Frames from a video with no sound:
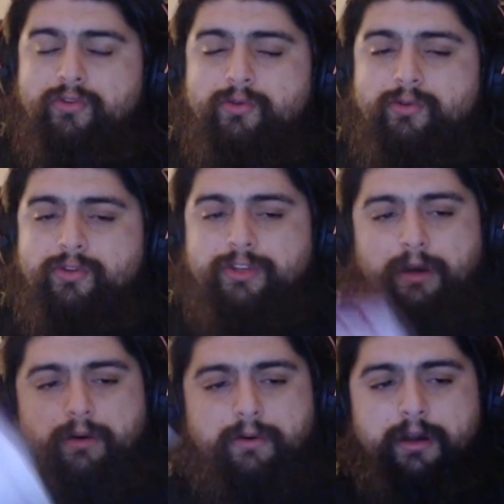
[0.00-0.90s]

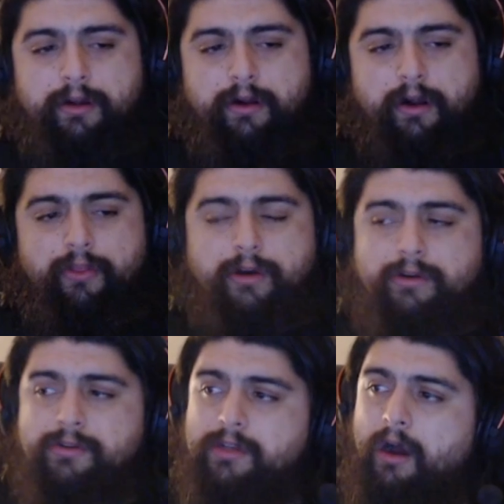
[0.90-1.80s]
So,
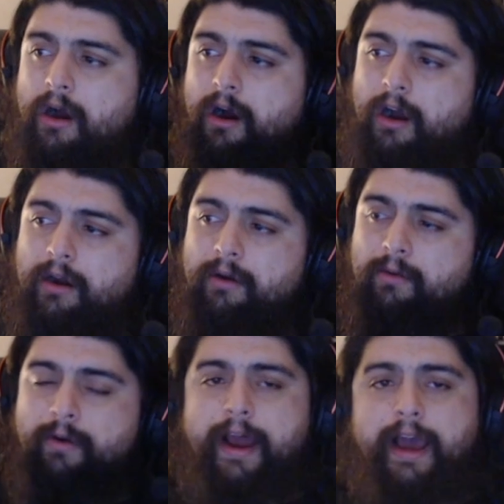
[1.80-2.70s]
those are
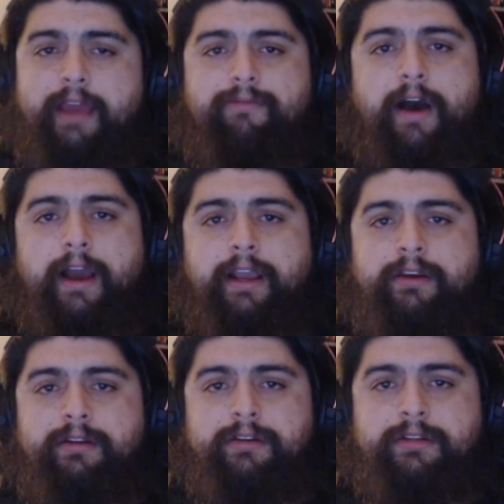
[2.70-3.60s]
what I
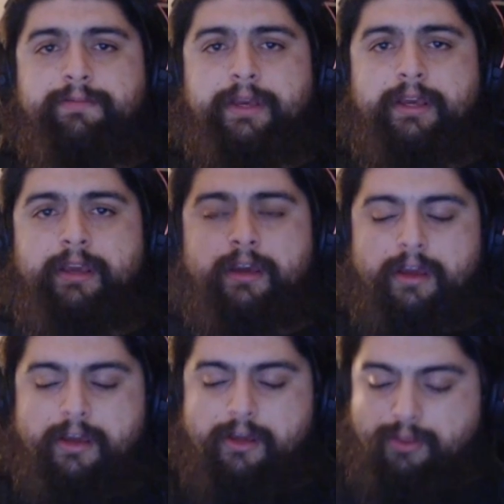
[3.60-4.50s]
find to be
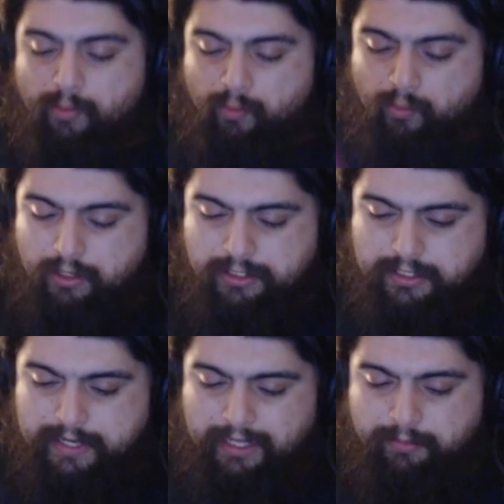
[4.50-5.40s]
the worst
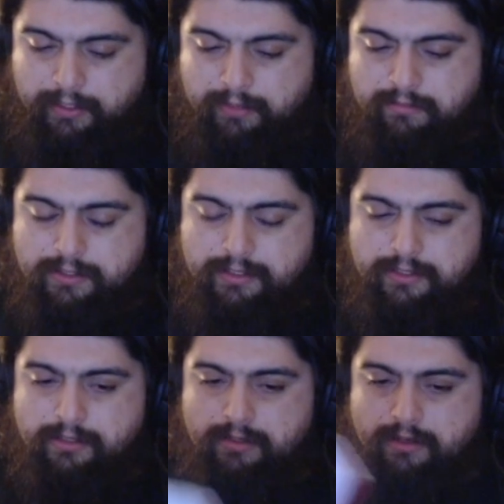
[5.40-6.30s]

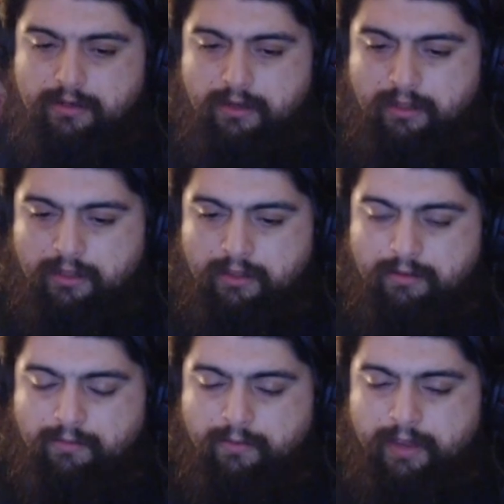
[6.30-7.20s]
albums all
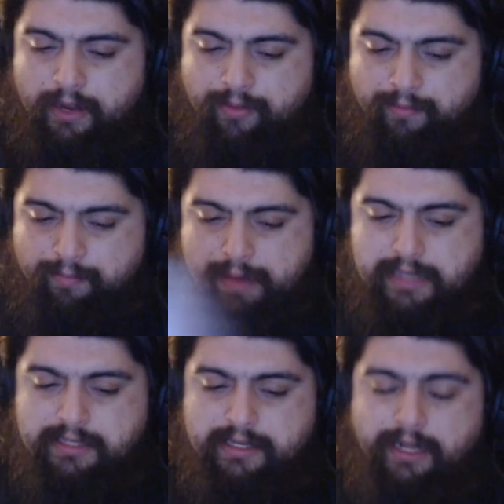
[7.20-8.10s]
the way to the
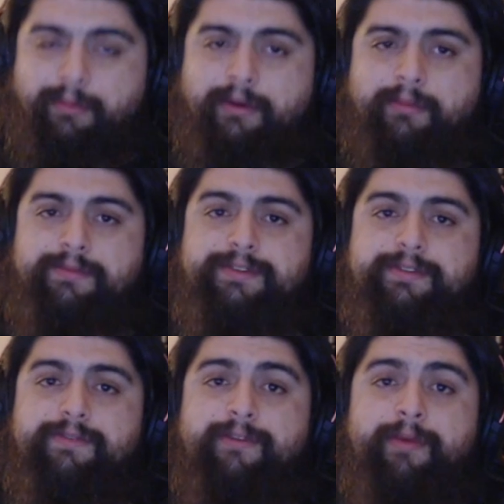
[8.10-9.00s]
best albums
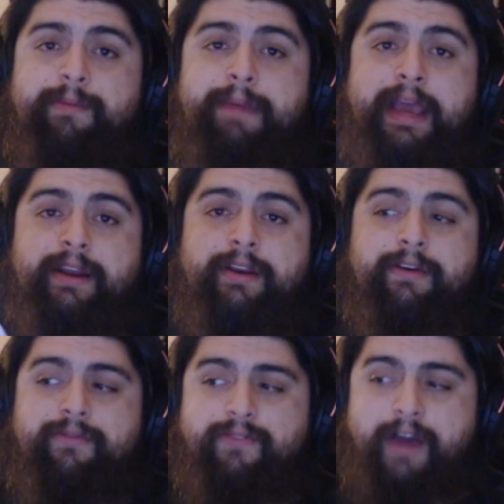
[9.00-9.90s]
from the band
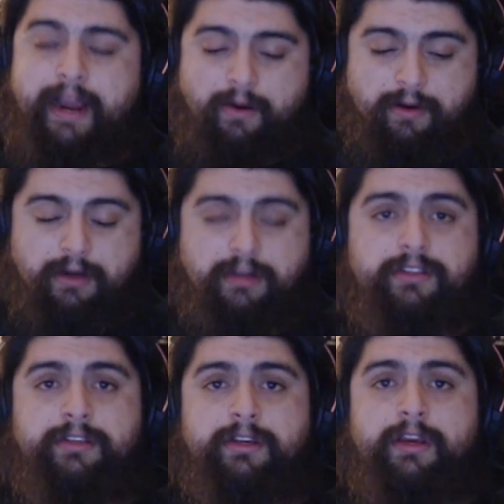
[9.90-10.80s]

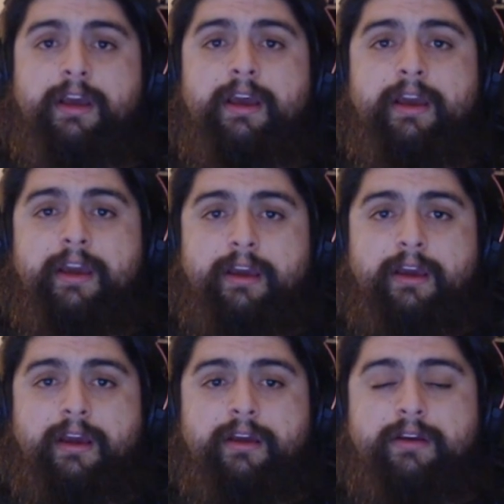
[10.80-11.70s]
Fireworks.
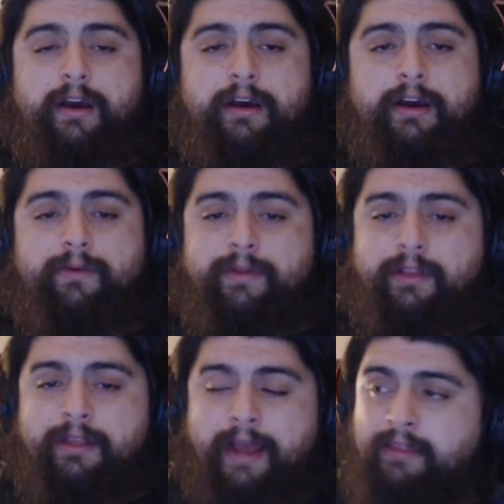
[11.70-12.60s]
I
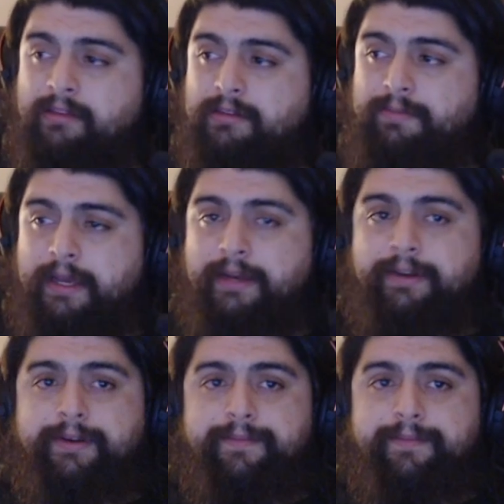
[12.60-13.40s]
really like this band.